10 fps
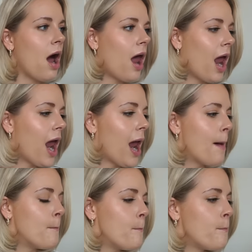
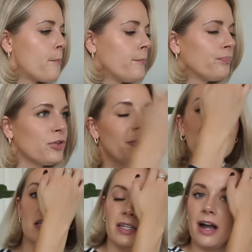um, you
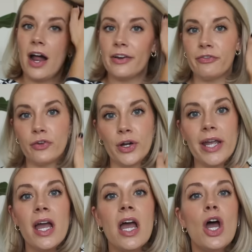basically got it free.